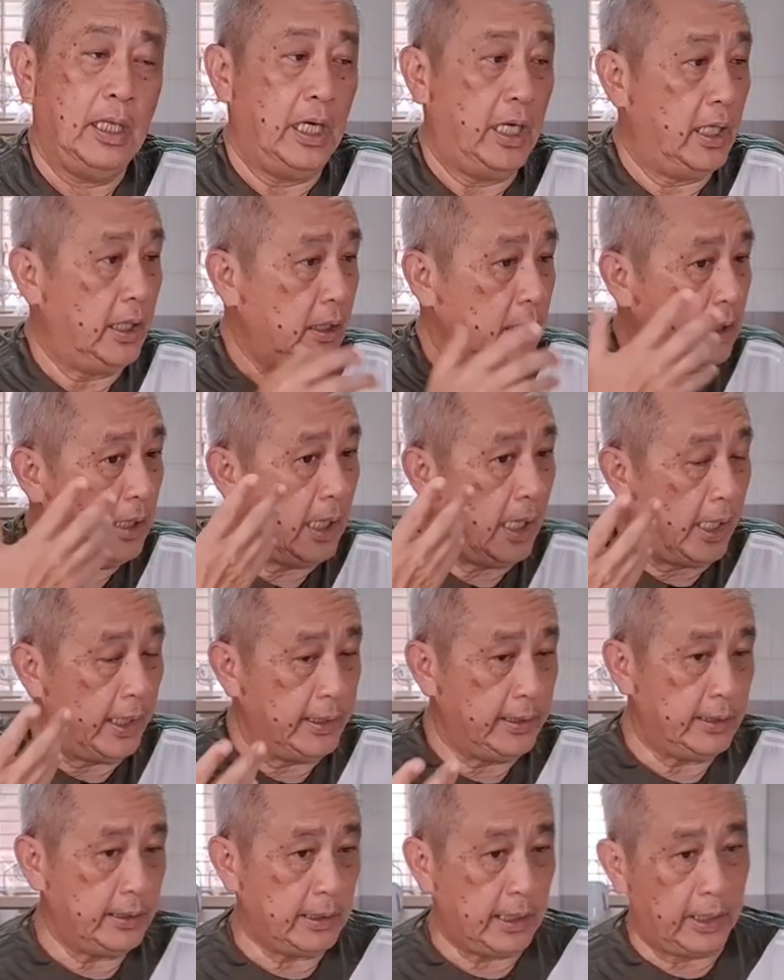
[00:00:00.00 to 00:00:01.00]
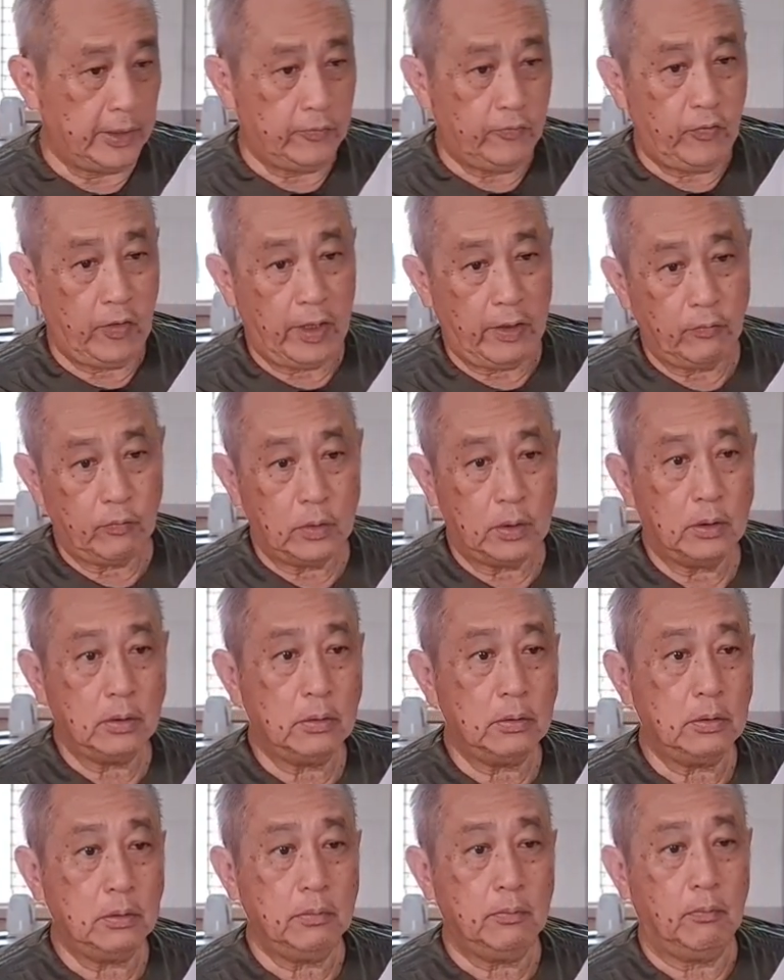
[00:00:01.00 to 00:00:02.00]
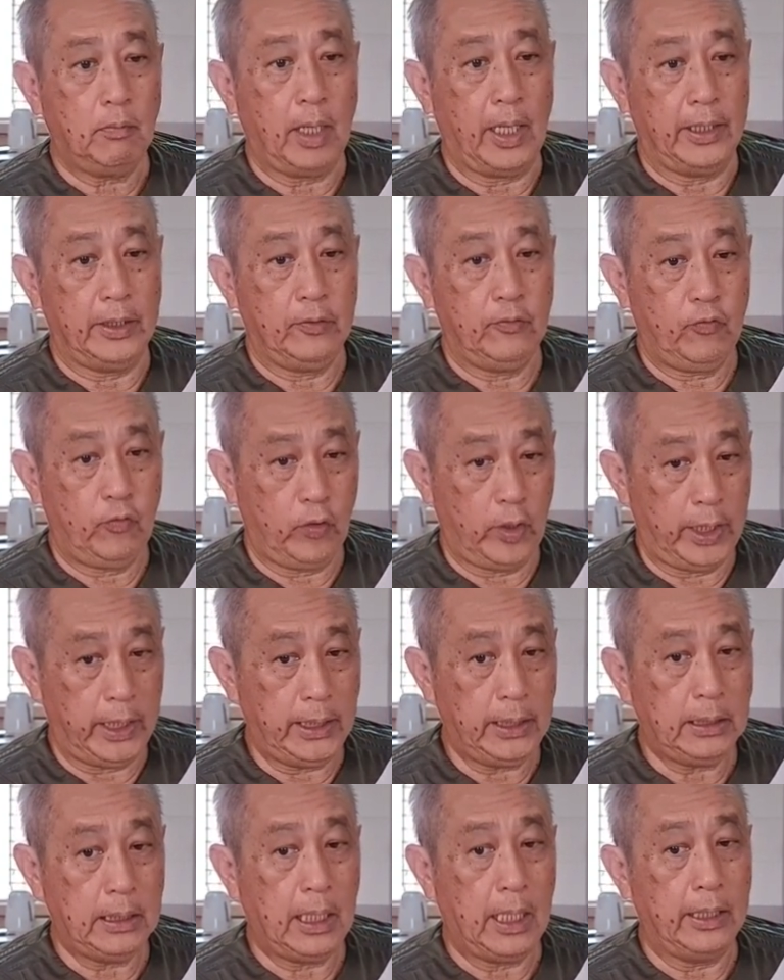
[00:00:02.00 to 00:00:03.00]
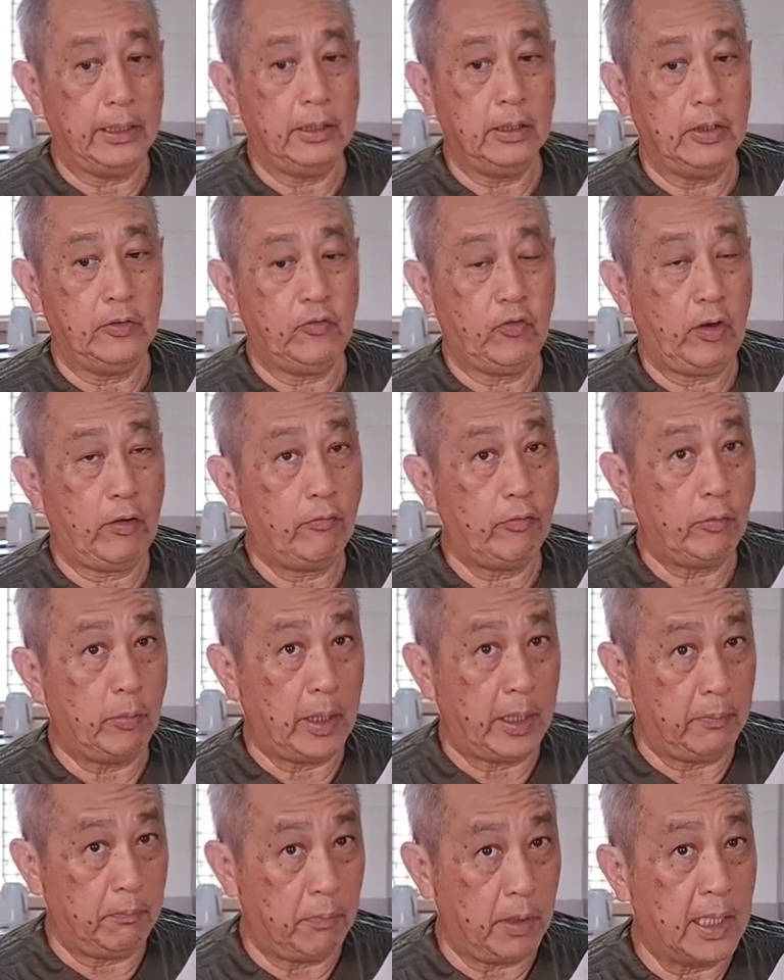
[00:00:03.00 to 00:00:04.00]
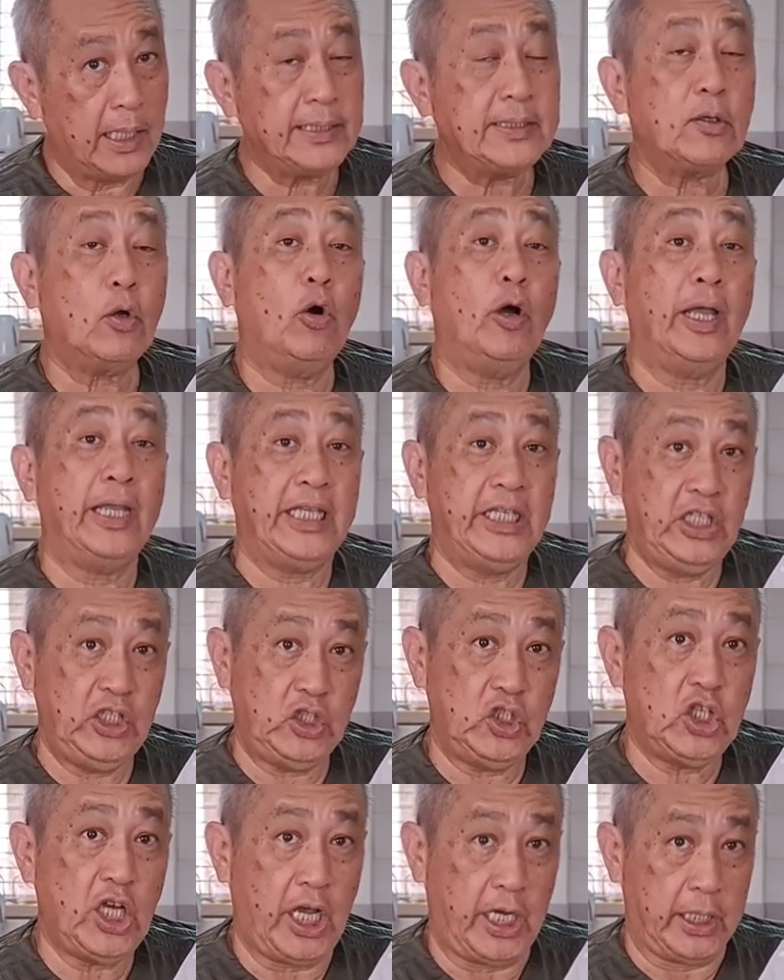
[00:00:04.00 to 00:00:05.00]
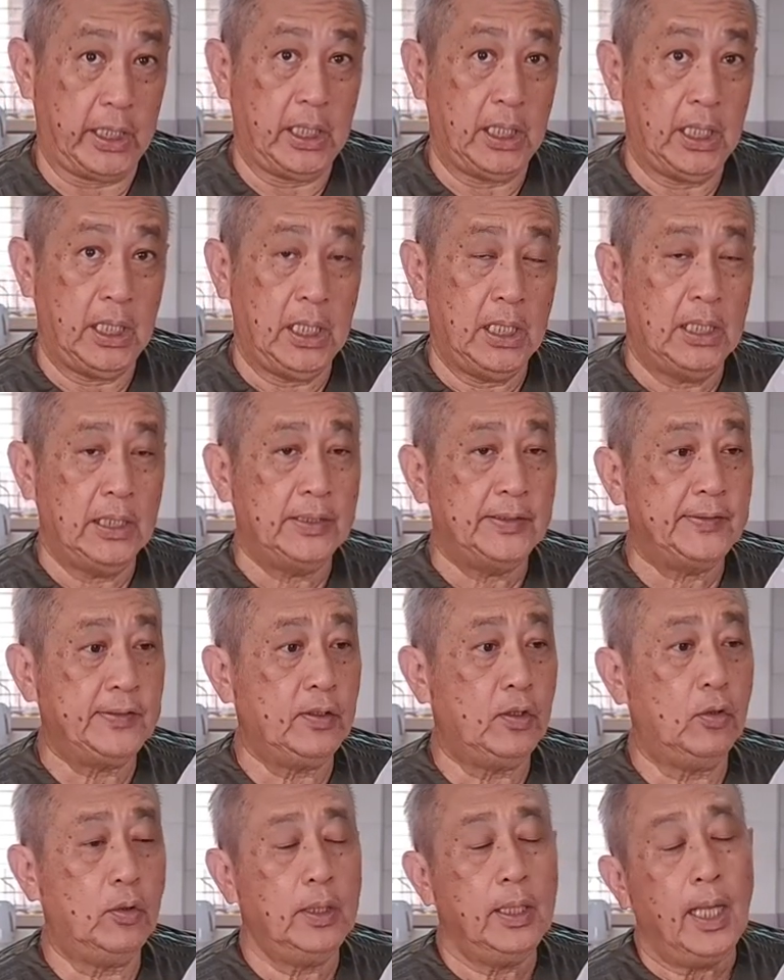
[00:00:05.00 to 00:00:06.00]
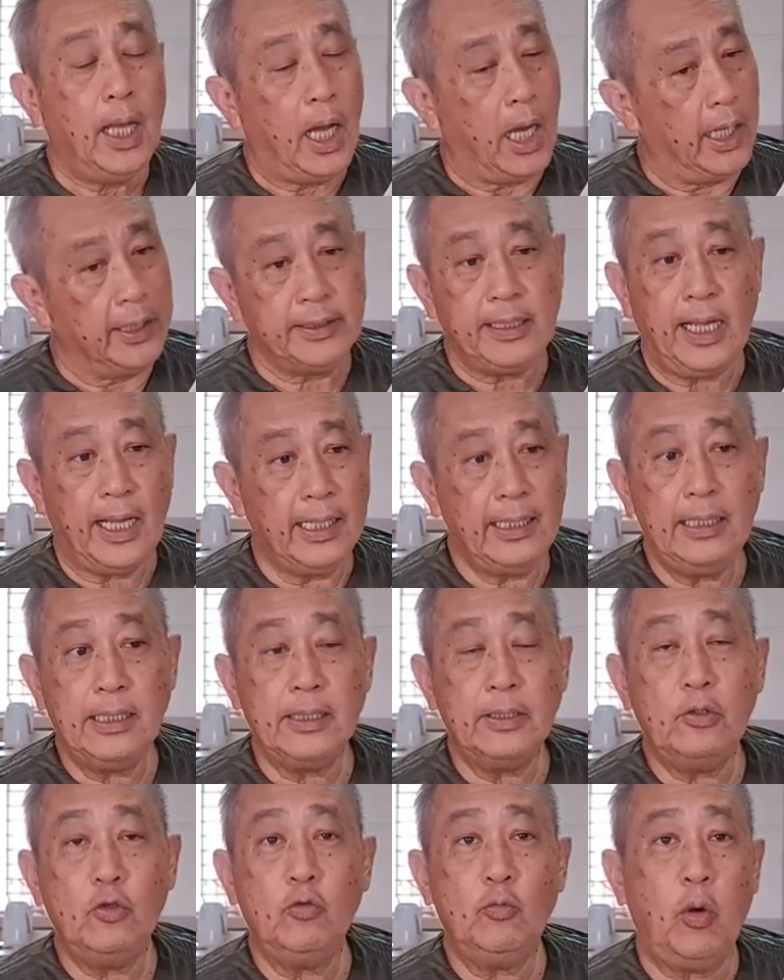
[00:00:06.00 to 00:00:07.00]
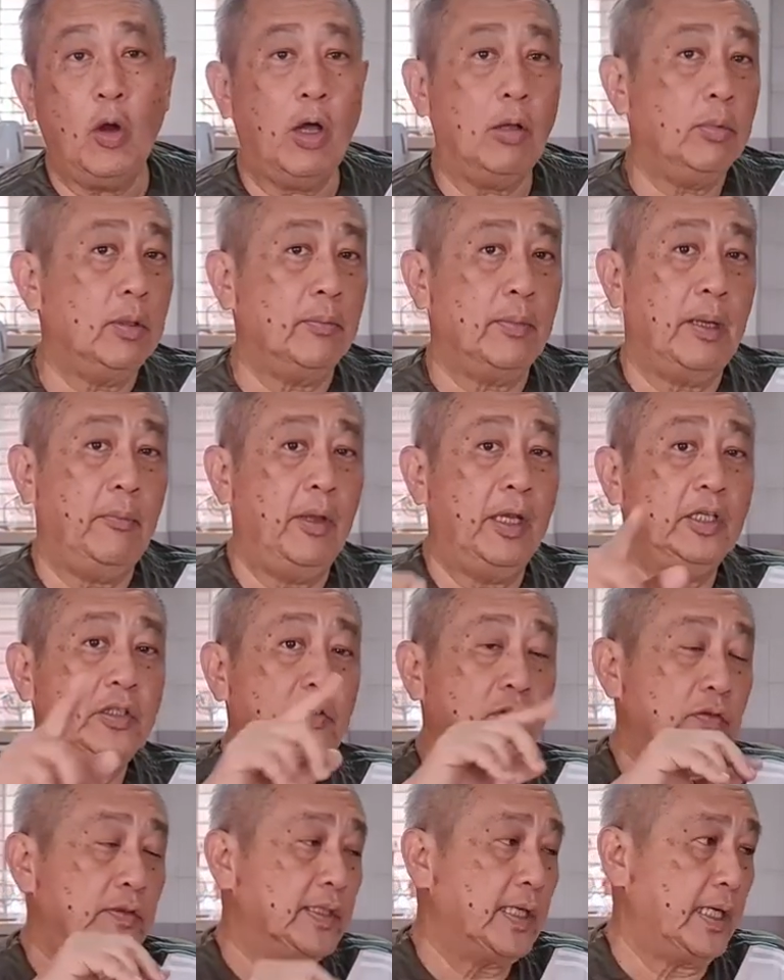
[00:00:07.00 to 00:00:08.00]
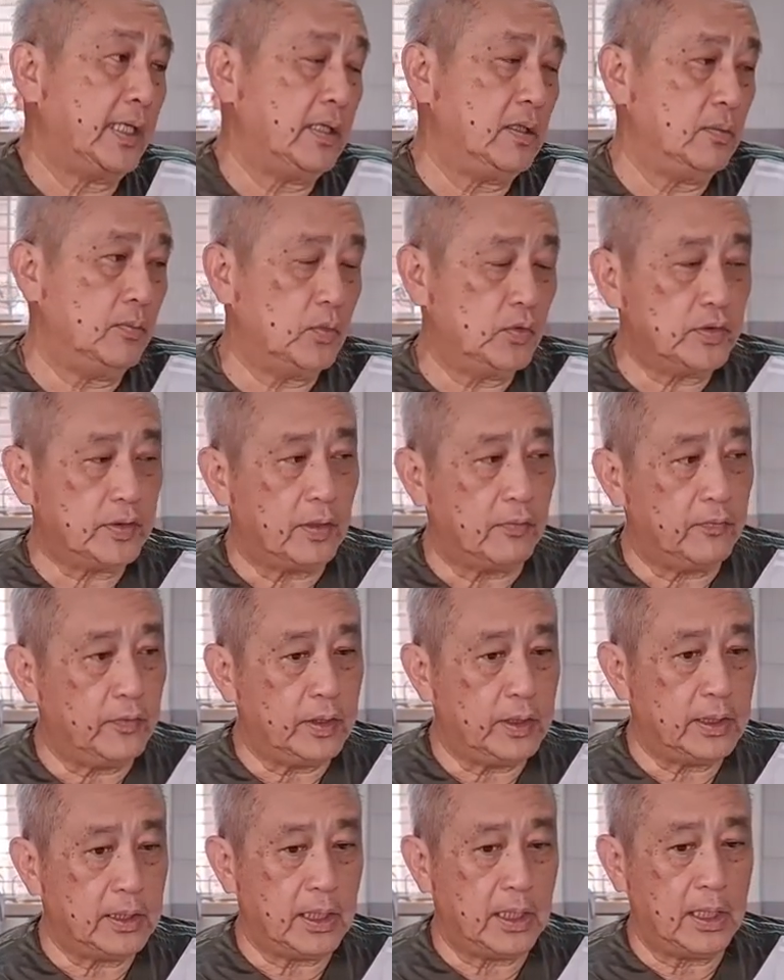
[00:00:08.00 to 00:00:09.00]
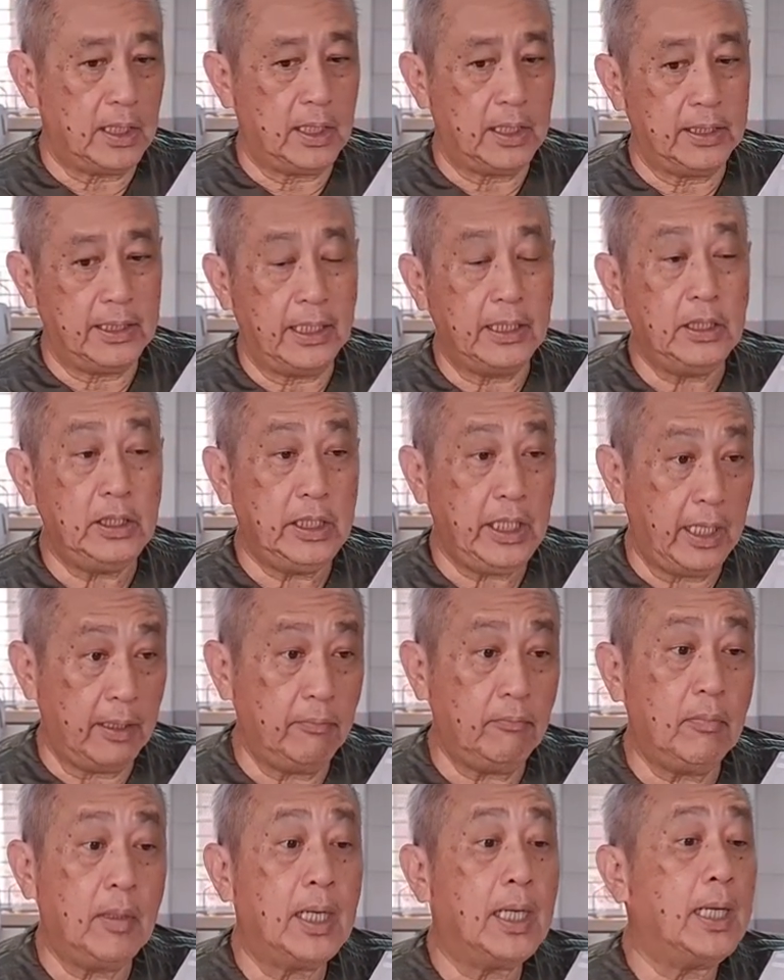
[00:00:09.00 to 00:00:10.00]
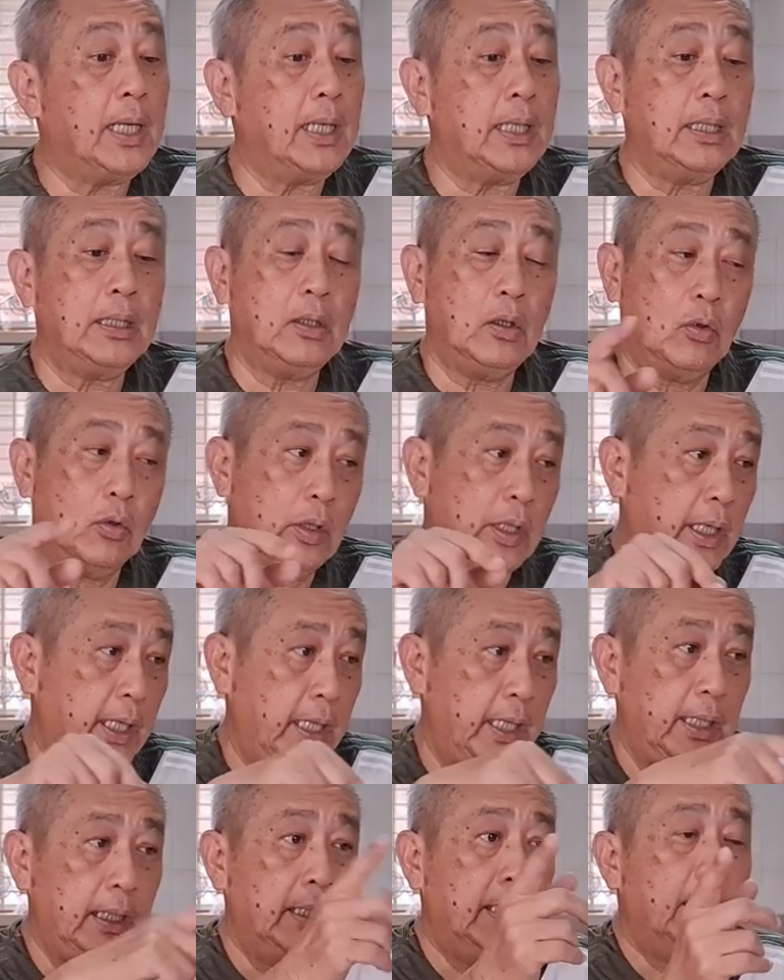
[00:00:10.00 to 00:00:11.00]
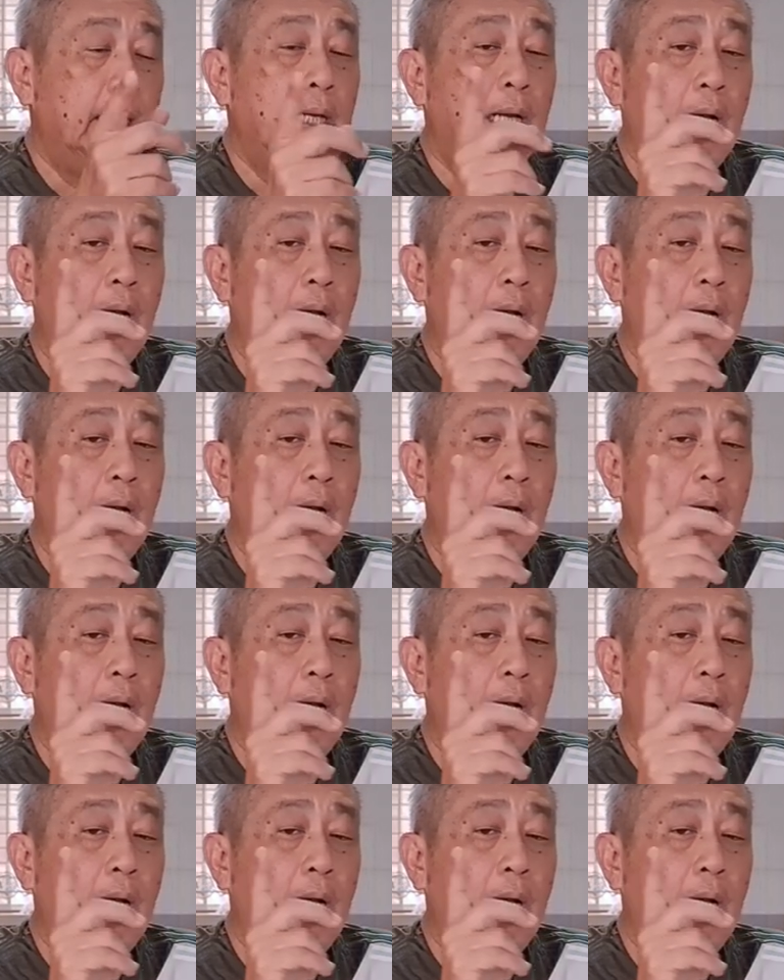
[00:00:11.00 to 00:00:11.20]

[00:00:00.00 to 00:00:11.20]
Either I travel by train, either I travel by bus, or I hitchhike. So Thailand, no problem. I managed to cycle most of it. Then Myanmar, okay.